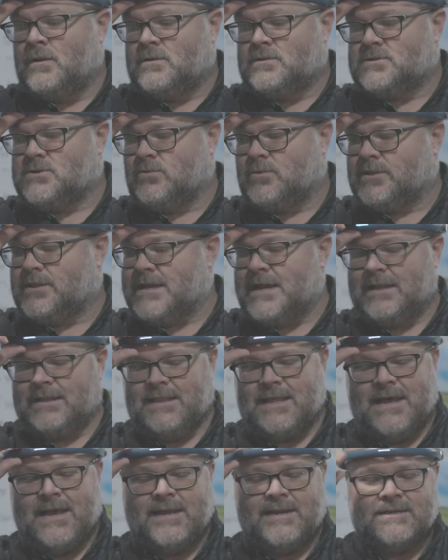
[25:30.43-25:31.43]
So what that
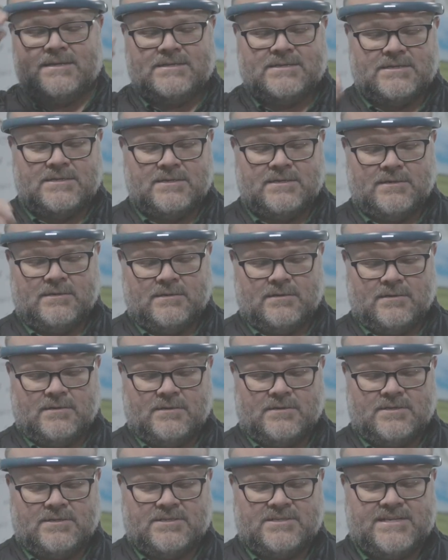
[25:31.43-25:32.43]
light is
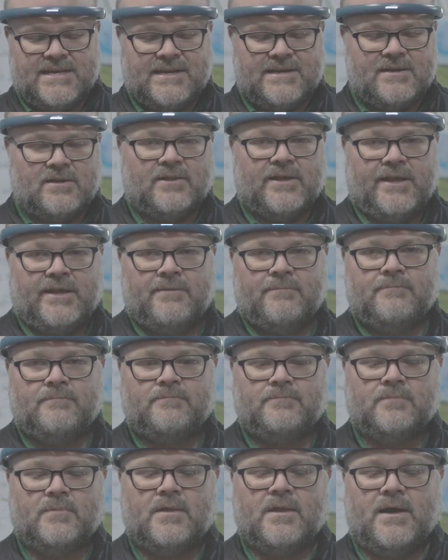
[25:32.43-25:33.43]
signaling,
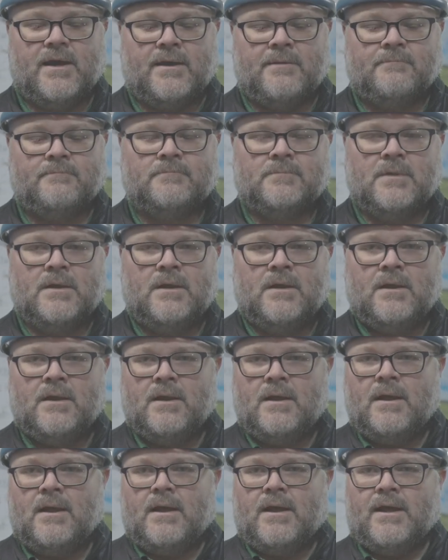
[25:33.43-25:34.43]
okay,
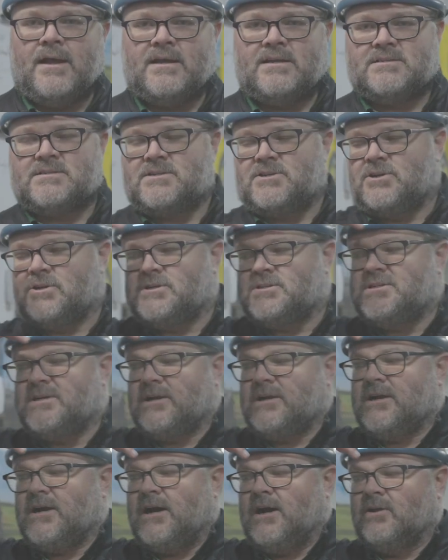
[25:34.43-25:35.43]
is you're gonna see a
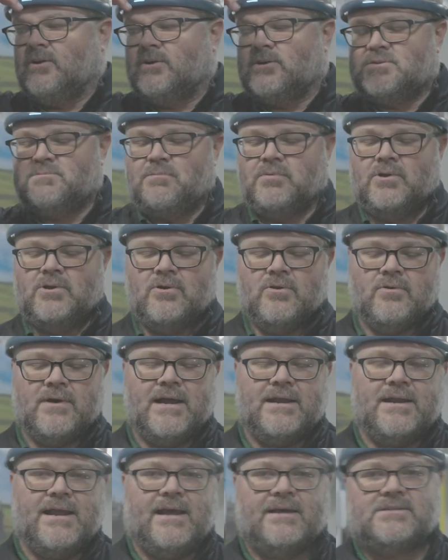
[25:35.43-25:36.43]
color. It's blue right
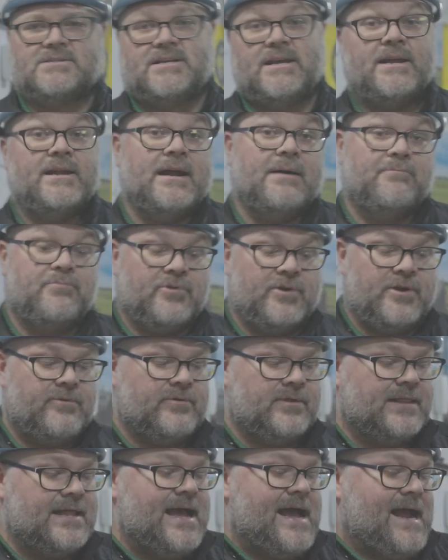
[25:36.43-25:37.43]
now saying I'm pretty
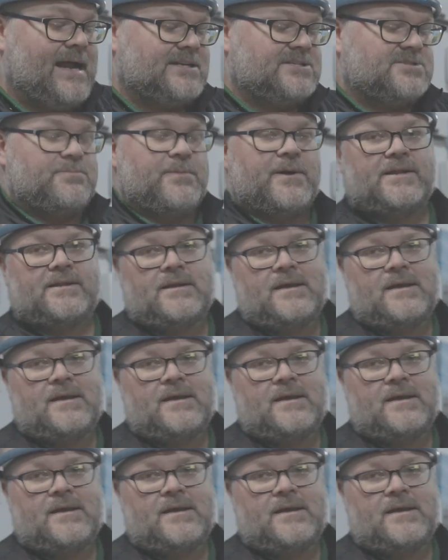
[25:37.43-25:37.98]
relaxed, but